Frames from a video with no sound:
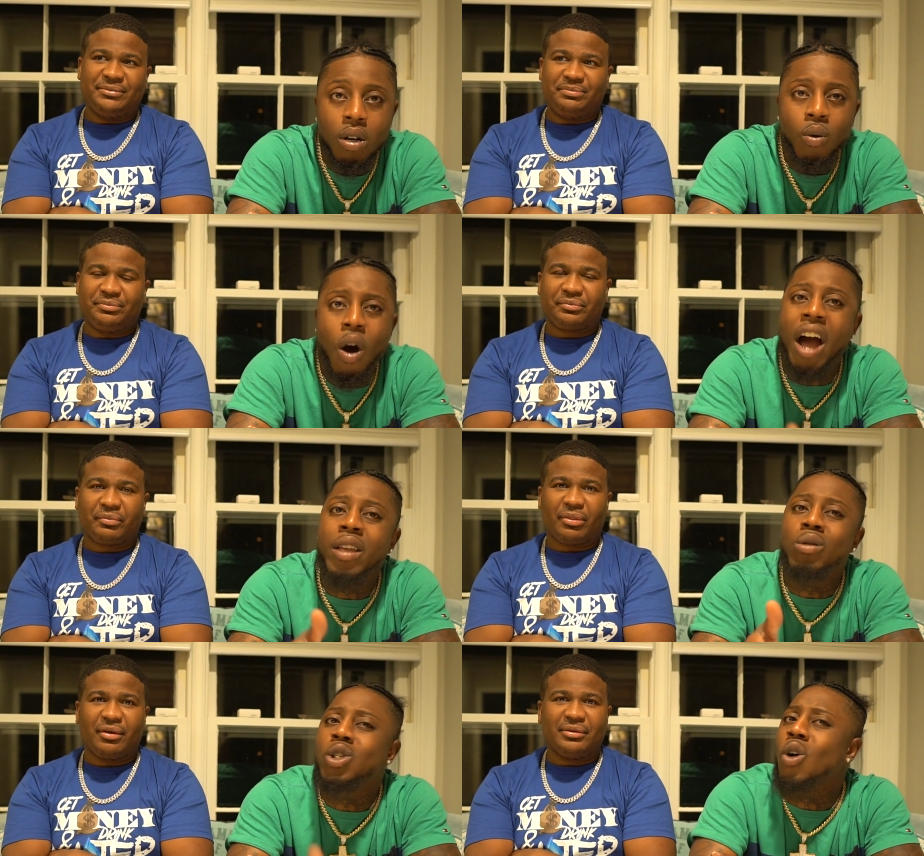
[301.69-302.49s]
Speaker 1: Why are
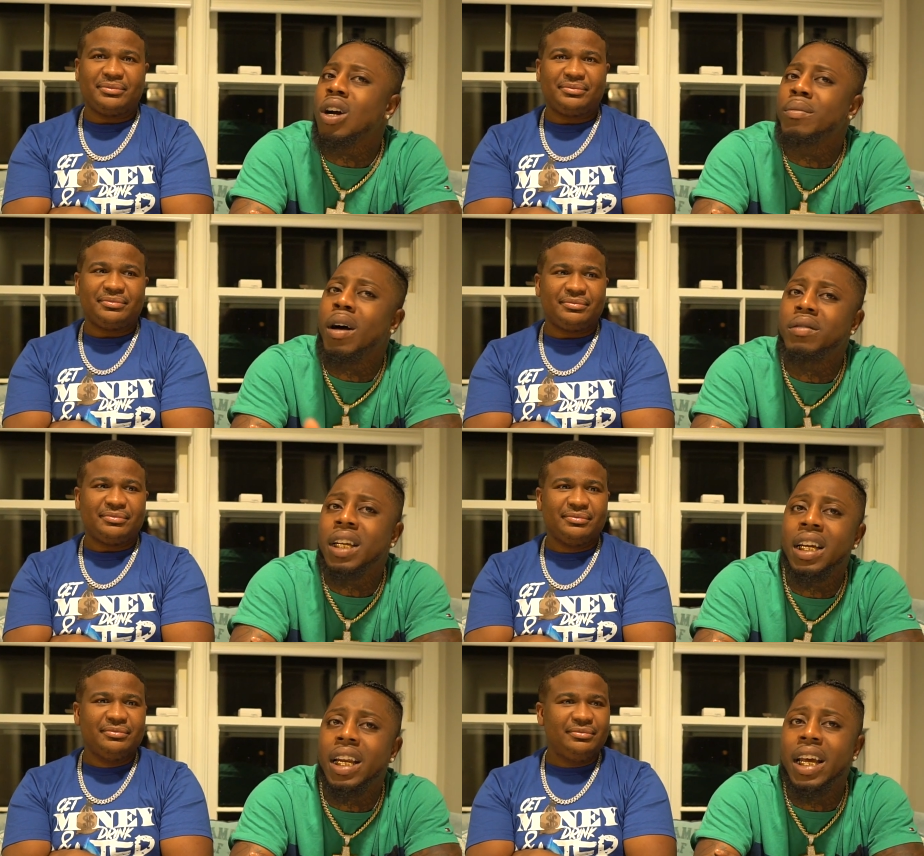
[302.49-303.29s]
you talking about
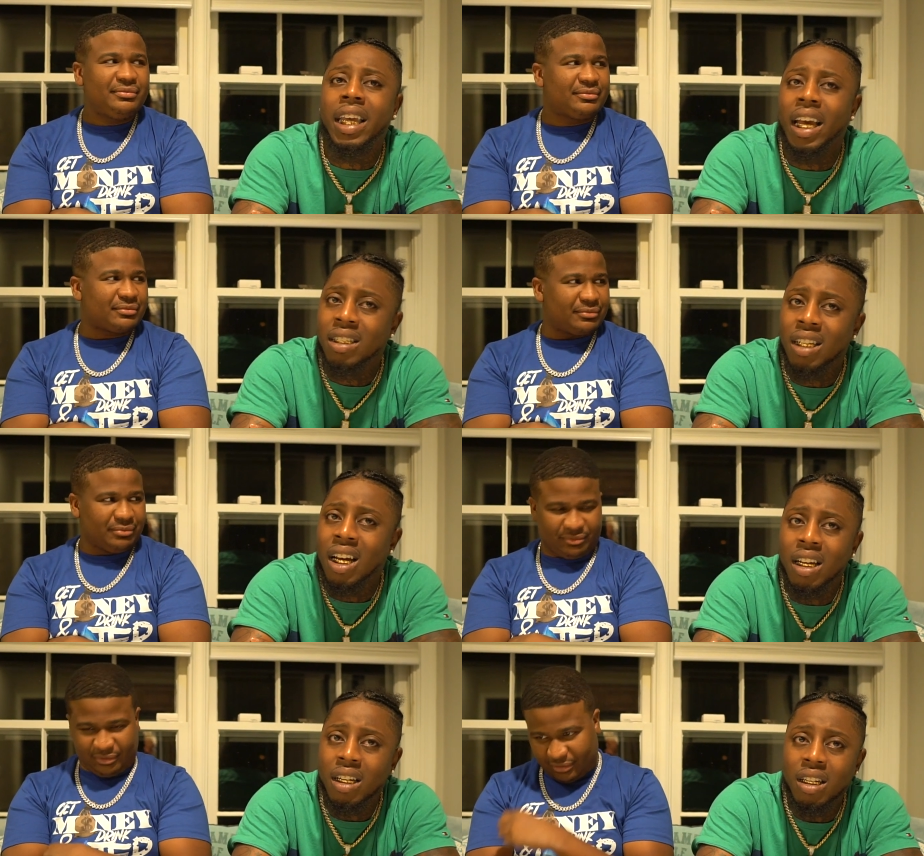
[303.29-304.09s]
DNA and K-SHINE?